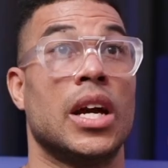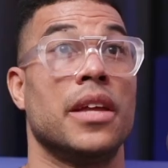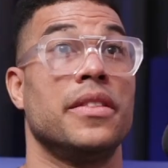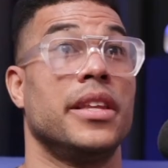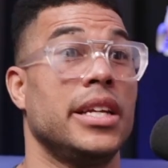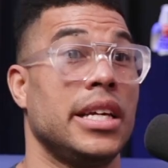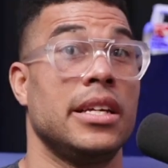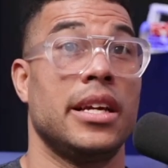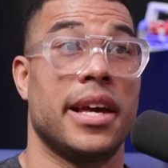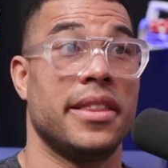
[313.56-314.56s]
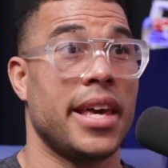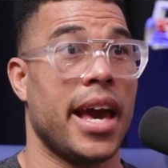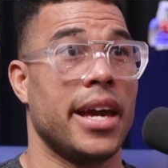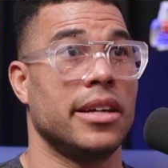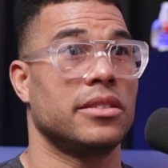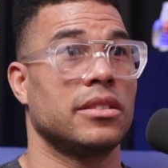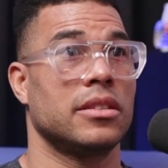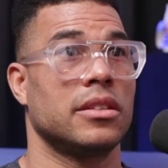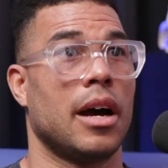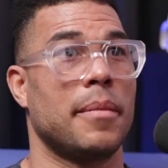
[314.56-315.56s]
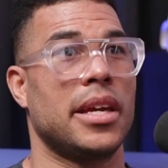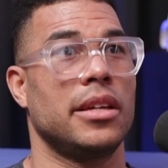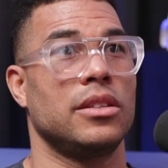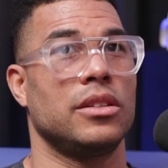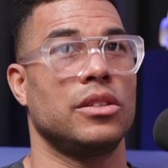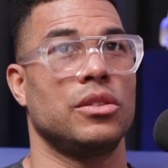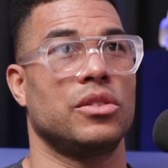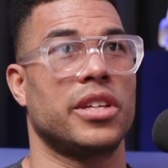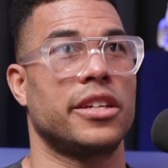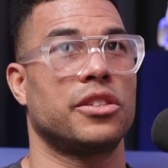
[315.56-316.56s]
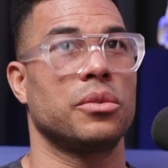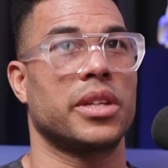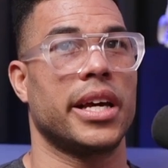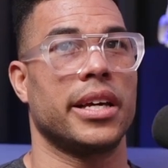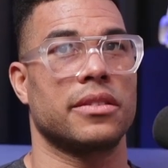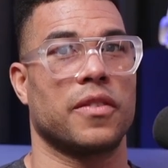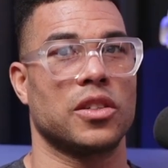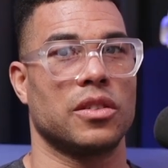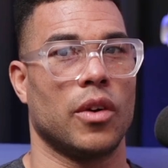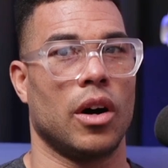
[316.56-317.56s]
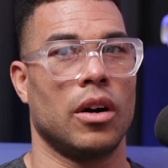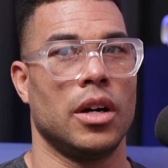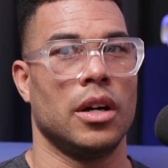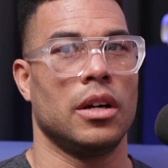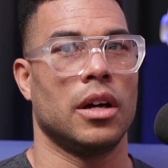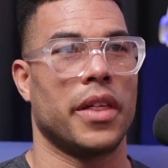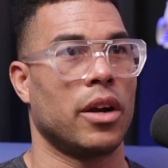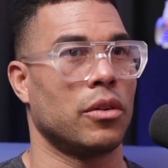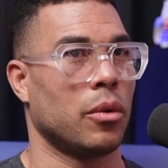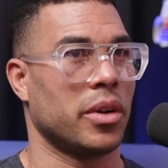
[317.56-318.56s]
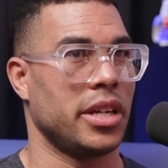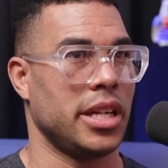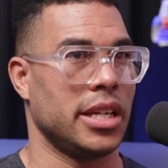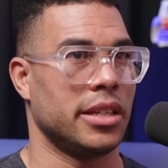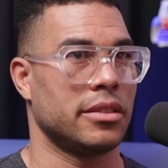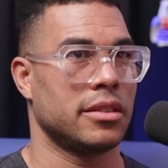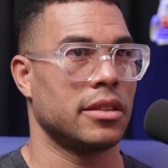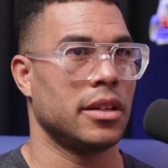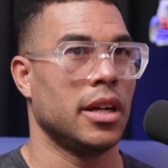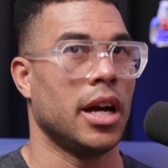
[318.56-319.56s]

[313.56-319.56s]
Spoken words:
The knee and the age. I mean, you said two things. First of all, they don't know where the knee is. Mm.